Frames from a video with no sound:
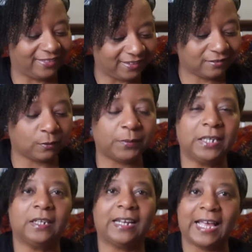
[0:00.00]
and this will
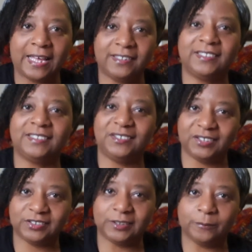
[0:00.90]
be an added
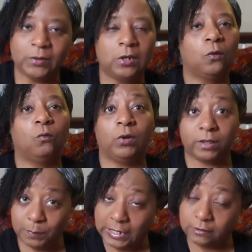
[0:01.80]
addition
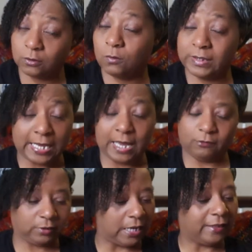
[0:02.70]
with pets or
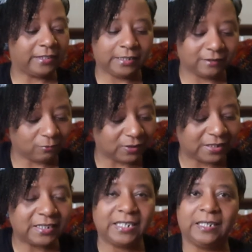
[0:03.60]
without. I think it's
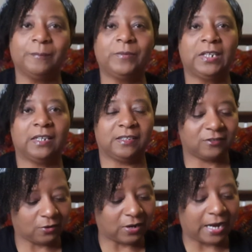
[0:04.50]
really neat. And
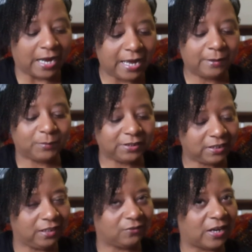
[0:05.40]
so I
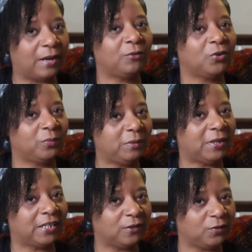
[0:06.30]
believe I'm going to be
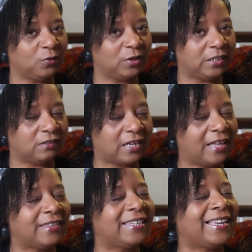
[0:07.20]
making a few of these.
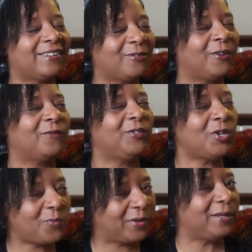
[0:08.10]
I think I know a
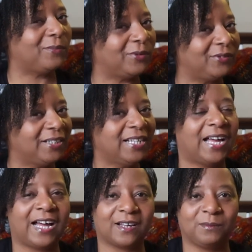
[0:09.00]
few people
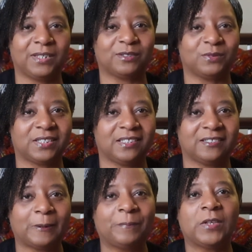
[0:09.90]
I can bless with
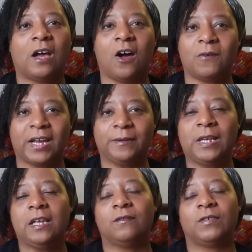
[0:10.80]
this. All right,
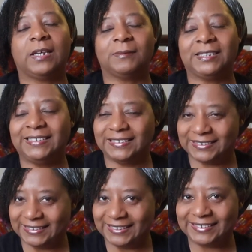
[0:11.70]
family,
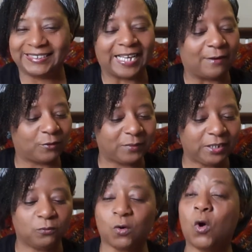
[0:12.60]
listen, it's time for
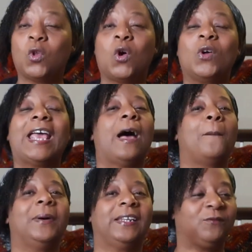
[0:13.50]
me to roll on
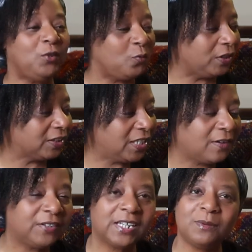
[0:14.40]
out. But if you would
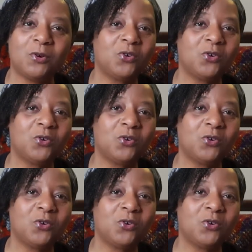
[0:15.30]
love to come